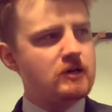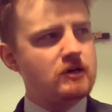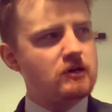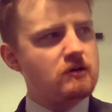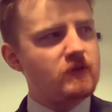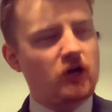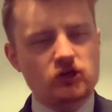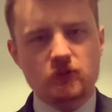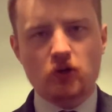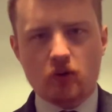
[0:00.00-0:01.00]
because
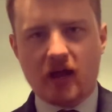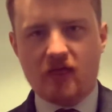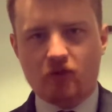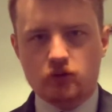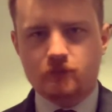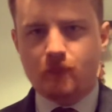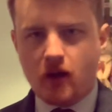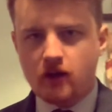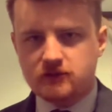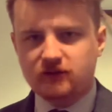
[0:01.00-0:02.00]
we don't get those
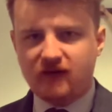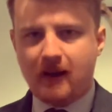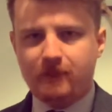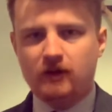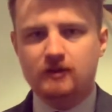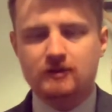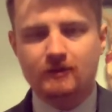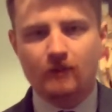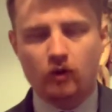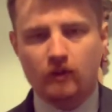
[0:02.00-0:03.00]
bursts of happiness in the
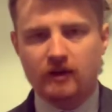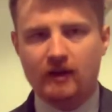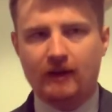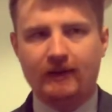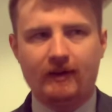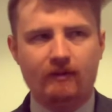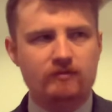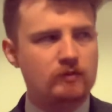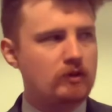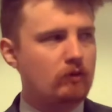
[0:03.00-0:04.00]
moment in our lives,
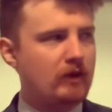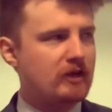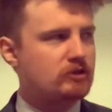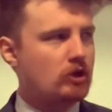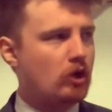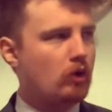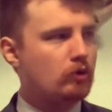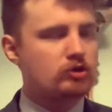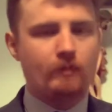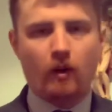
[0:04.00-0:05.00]
we don't get to go to
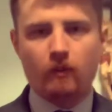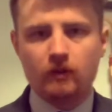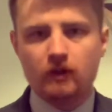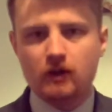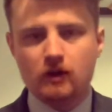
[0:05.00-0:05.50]
the pub,